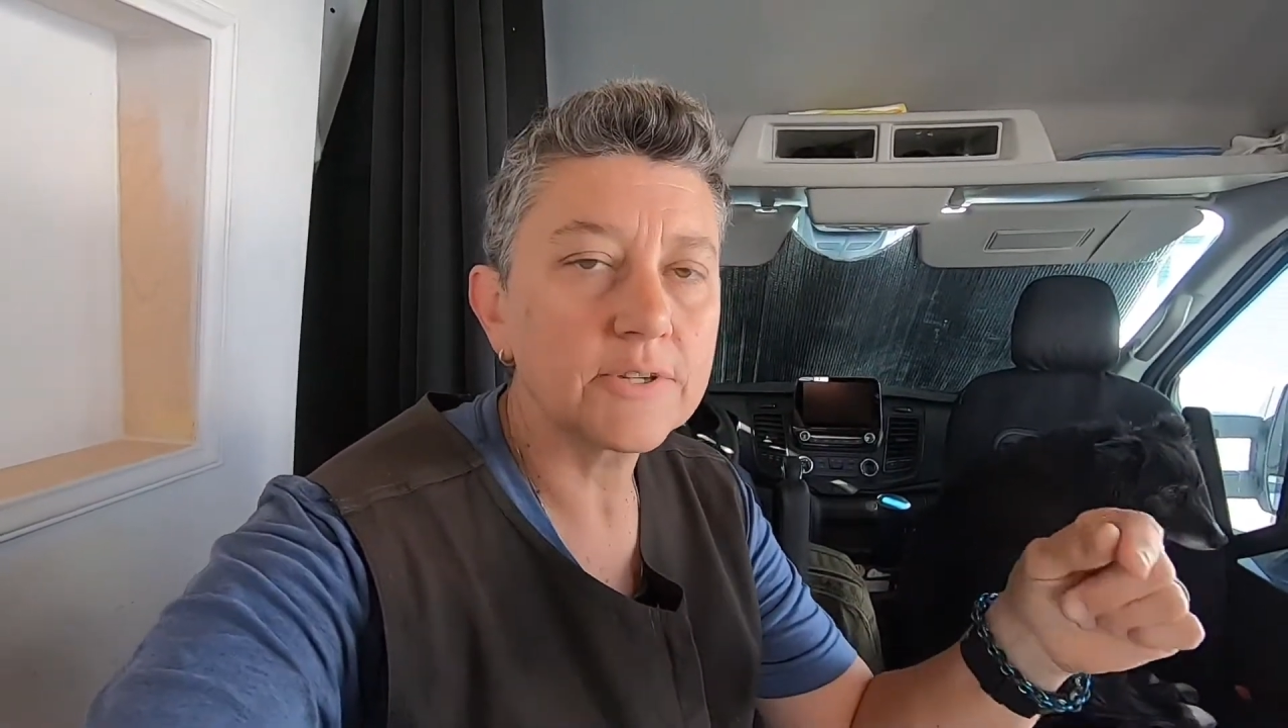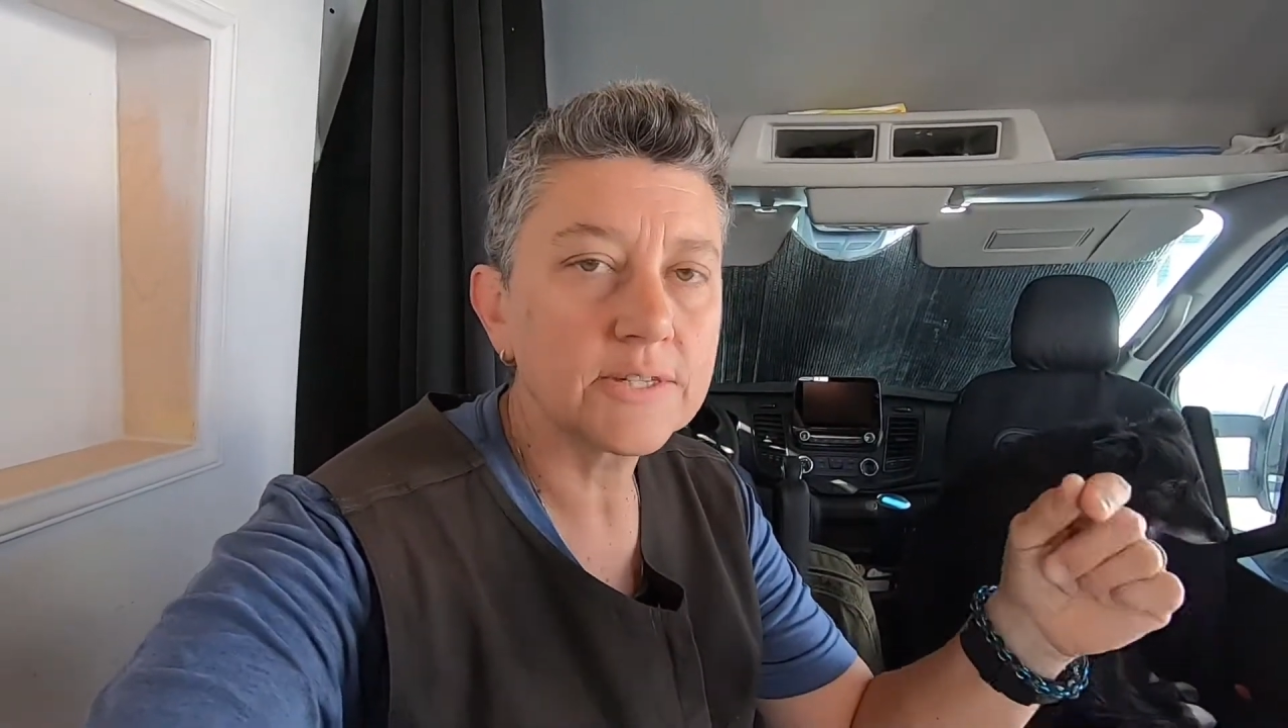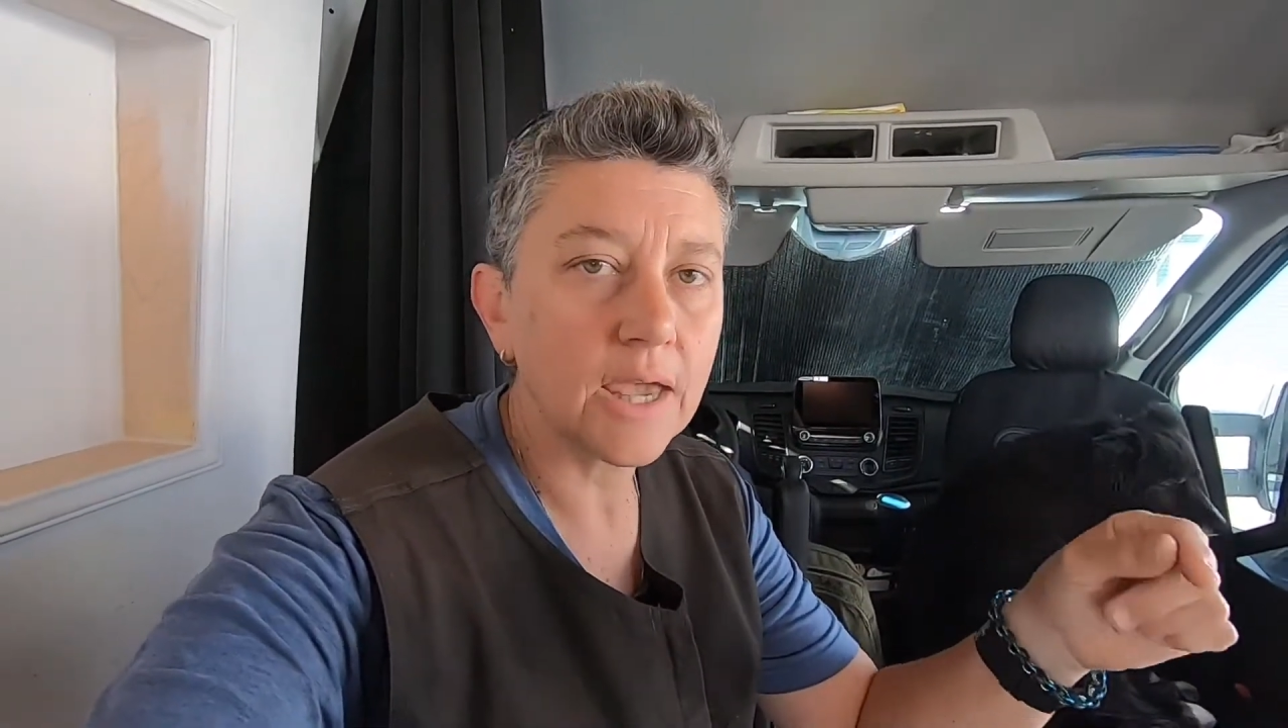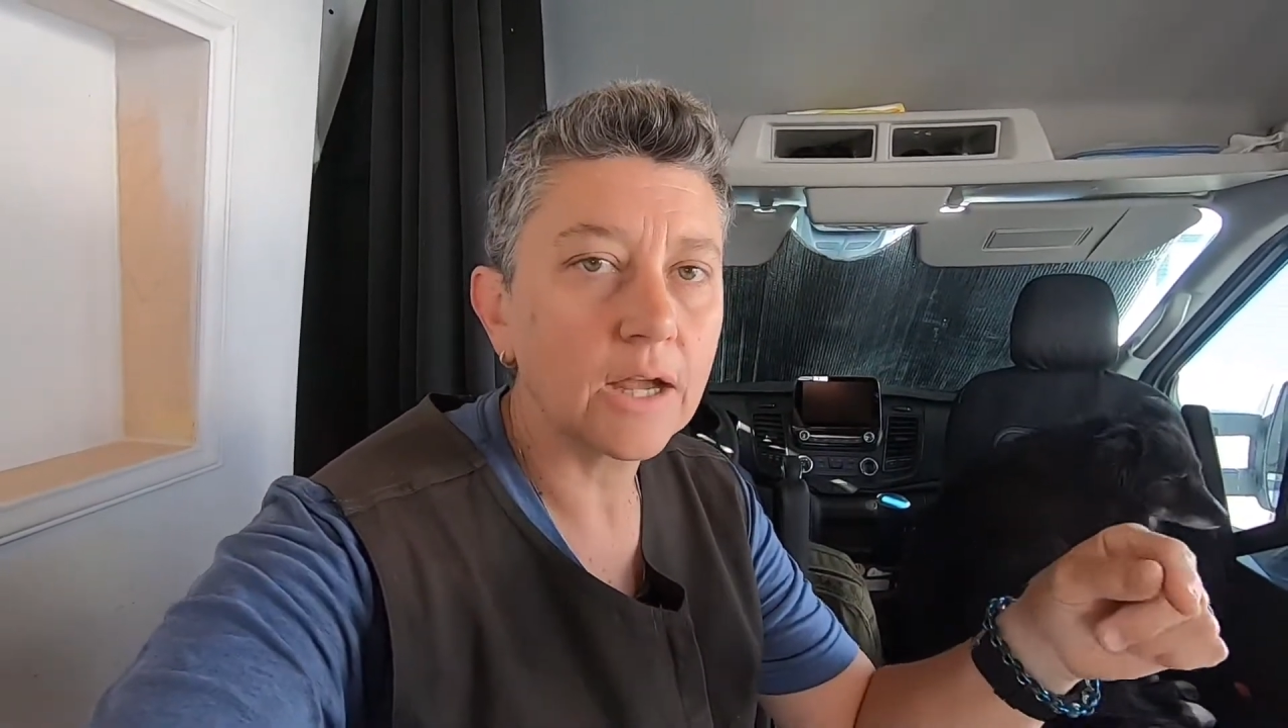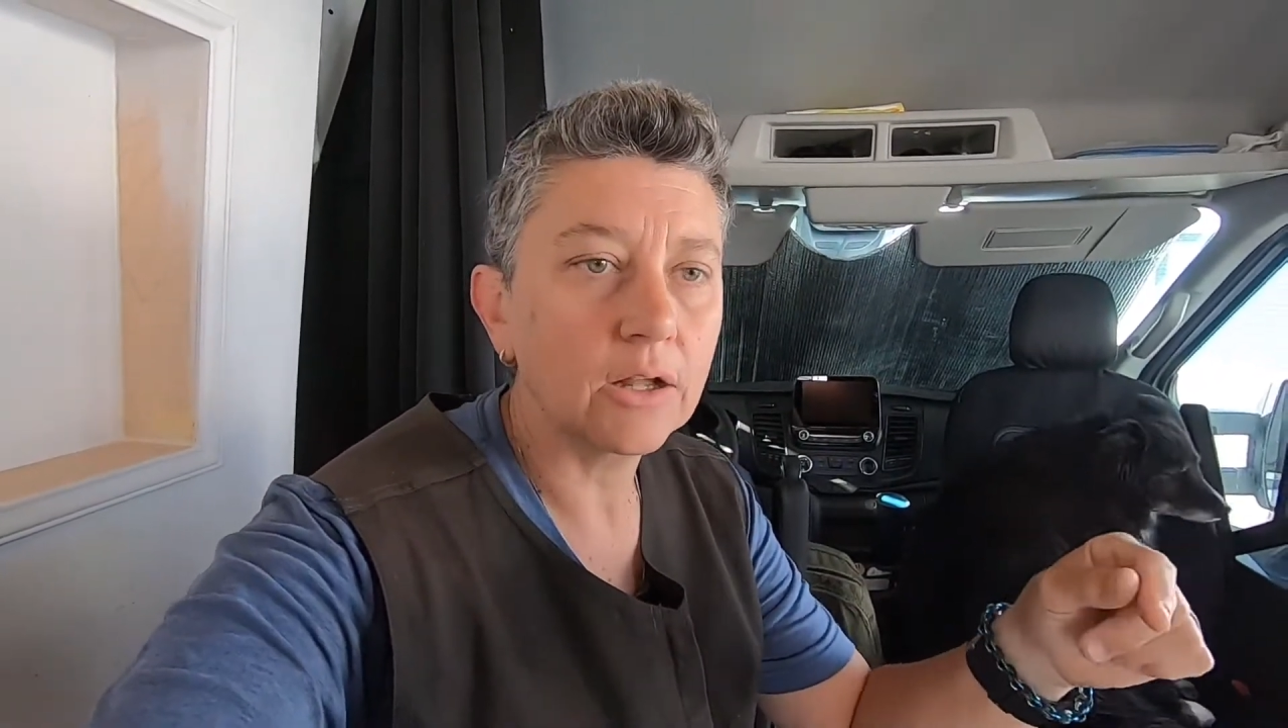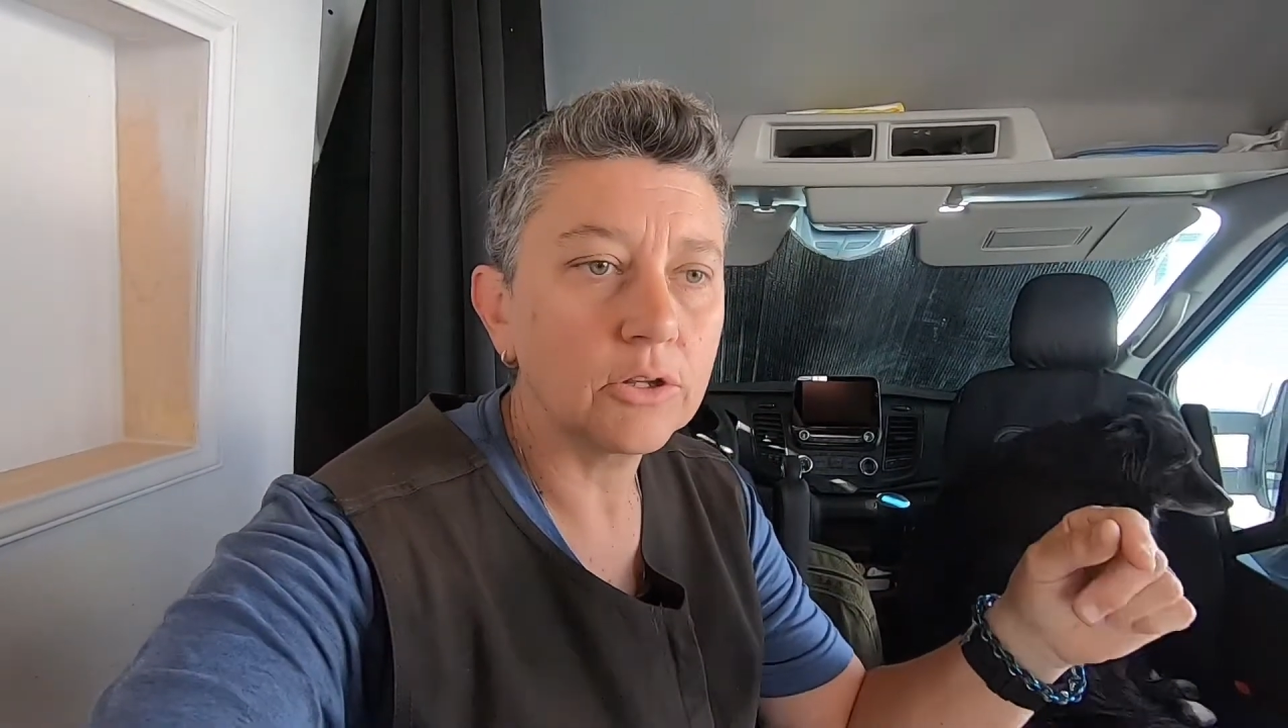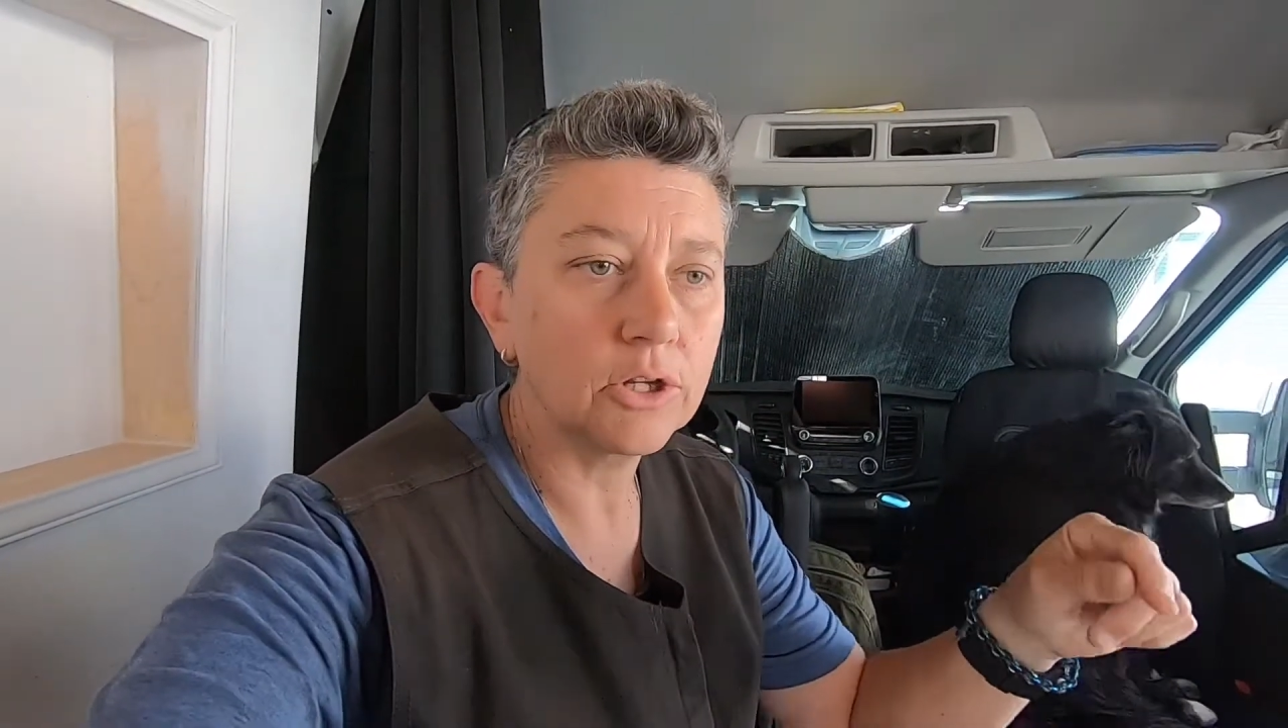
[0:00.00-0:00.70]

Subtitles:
the cycle,